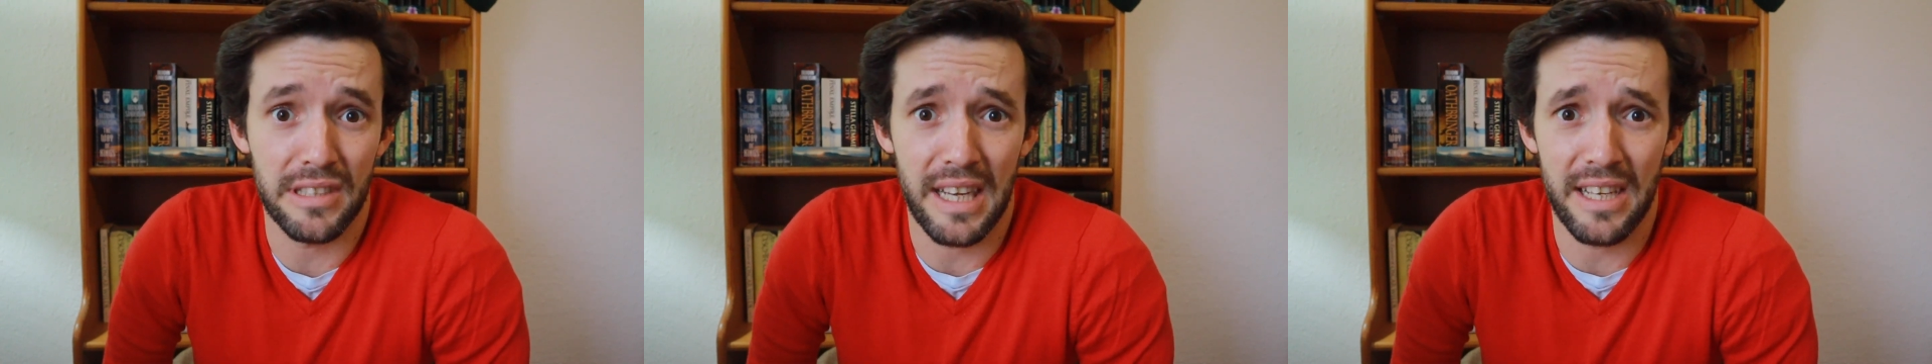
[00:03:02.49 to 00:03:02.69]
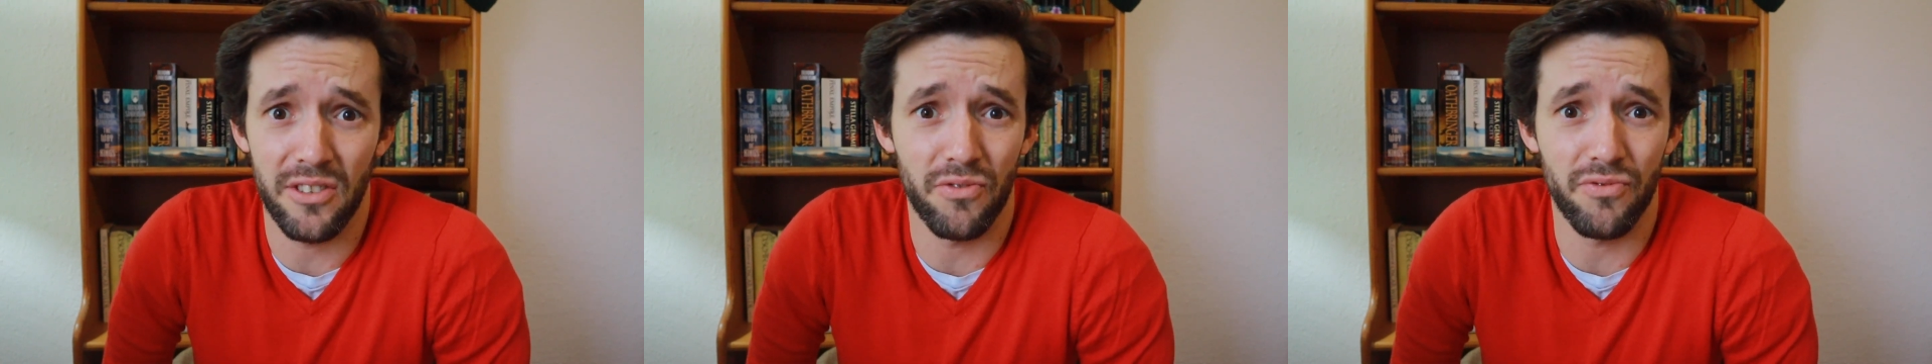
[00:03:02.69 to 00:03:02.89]

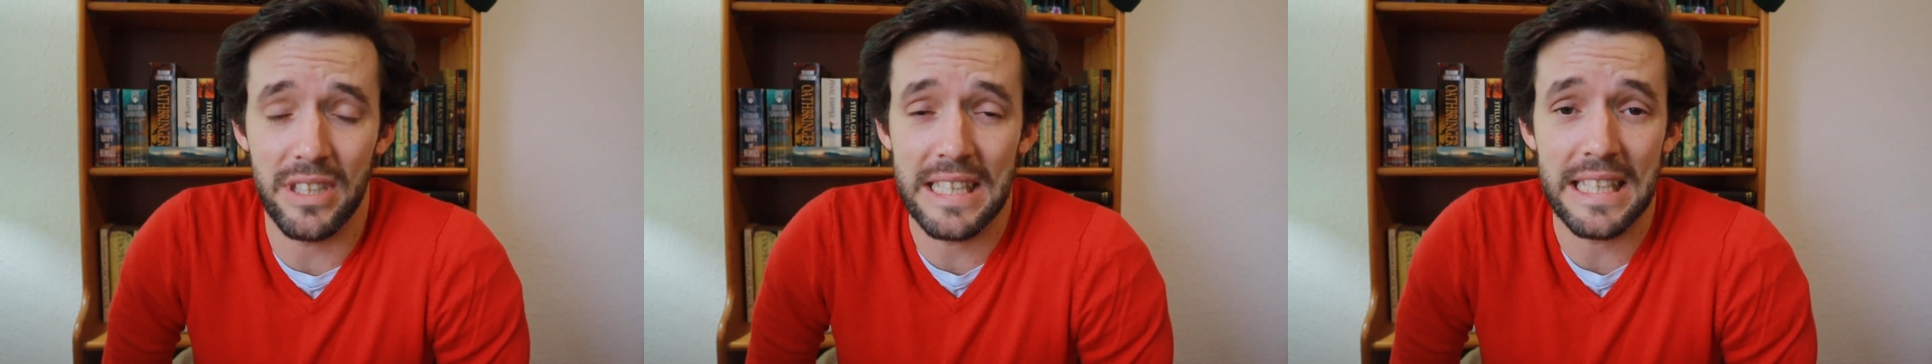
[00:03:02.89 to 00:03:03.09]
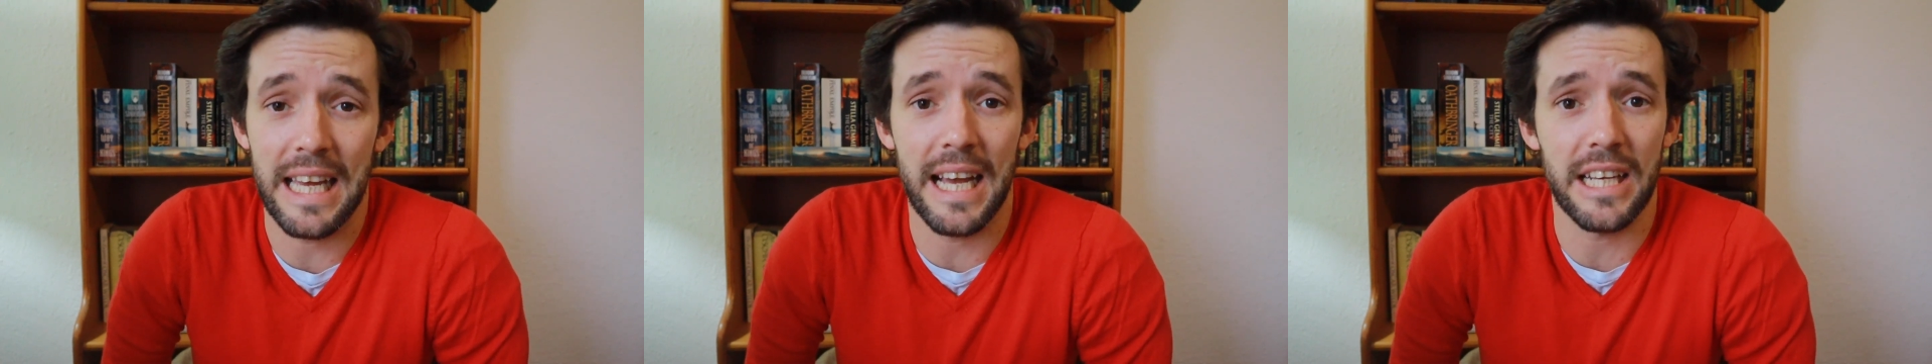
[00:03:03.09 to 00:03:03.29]
I don't
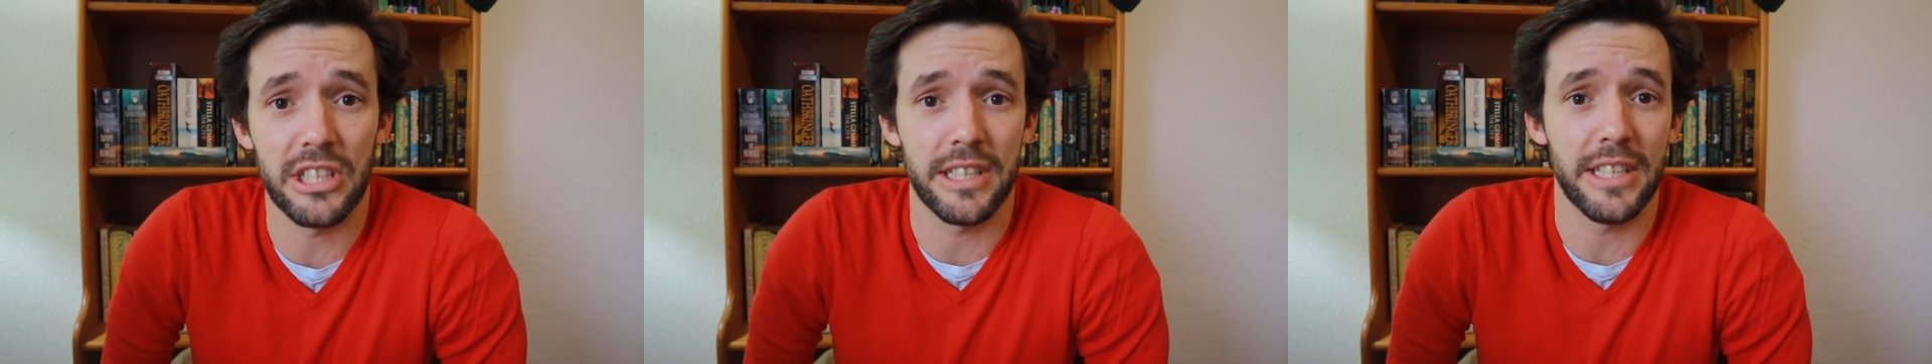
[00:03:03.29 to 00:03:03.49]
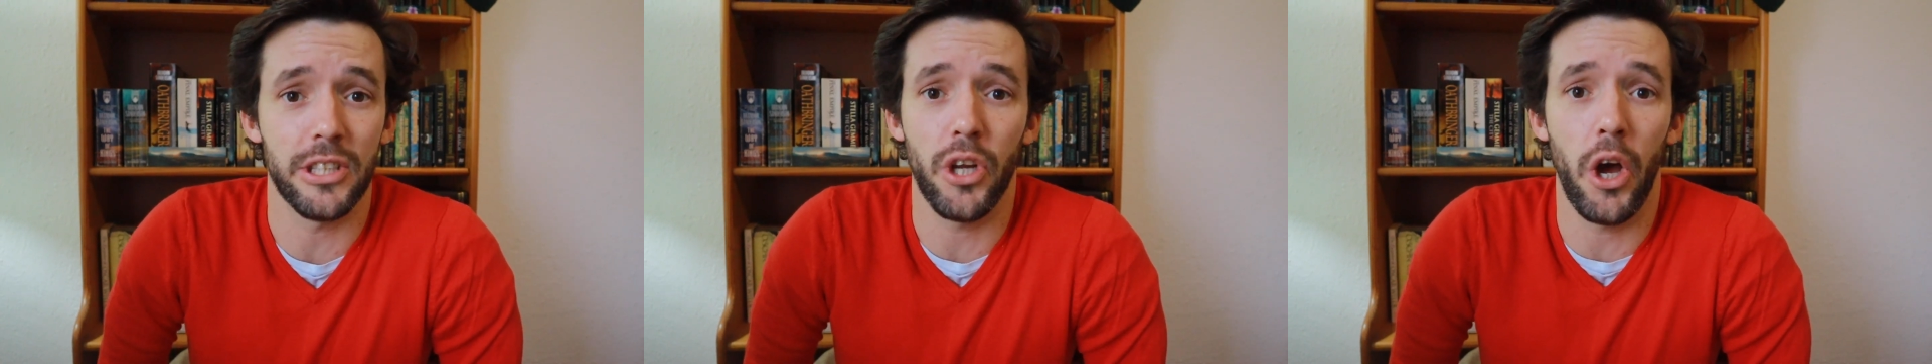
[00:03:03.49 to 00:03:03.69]
really
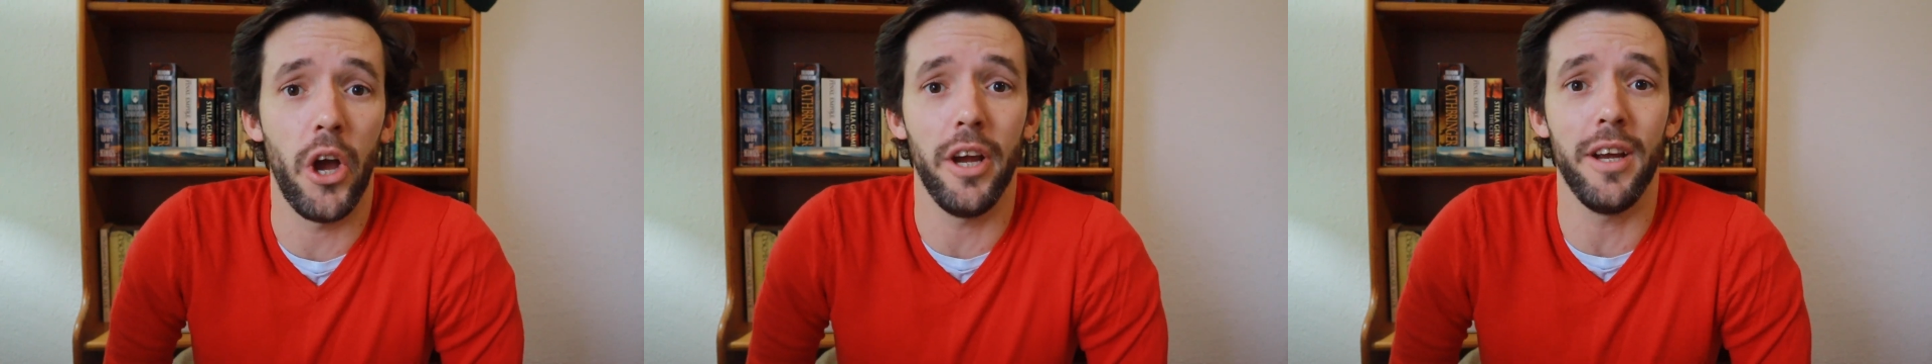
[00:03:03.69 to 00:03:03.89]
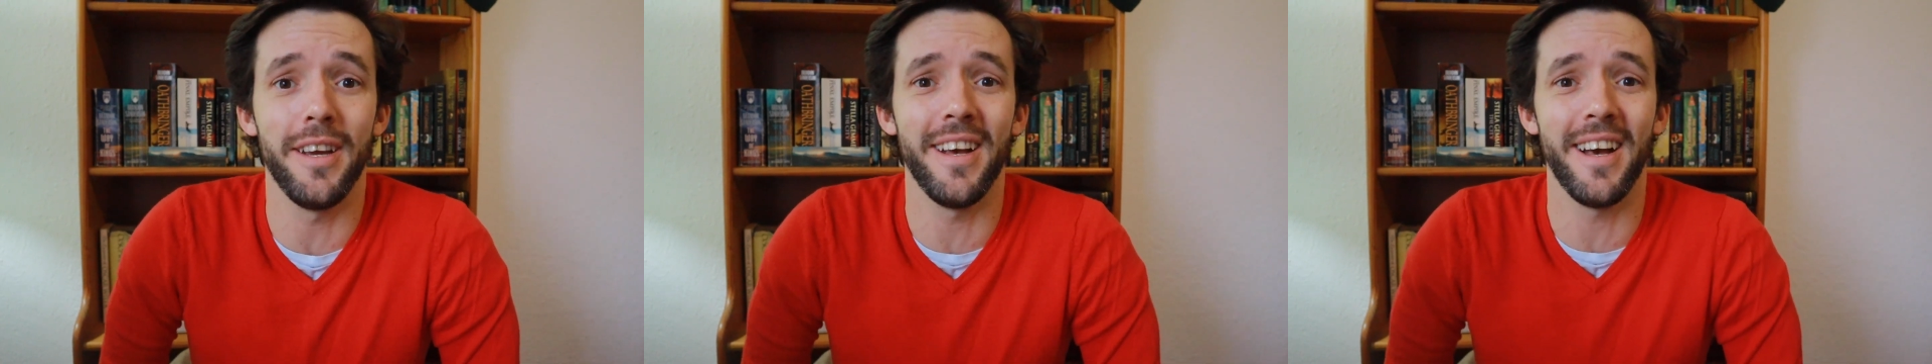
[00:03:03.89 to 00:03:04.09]
actually know.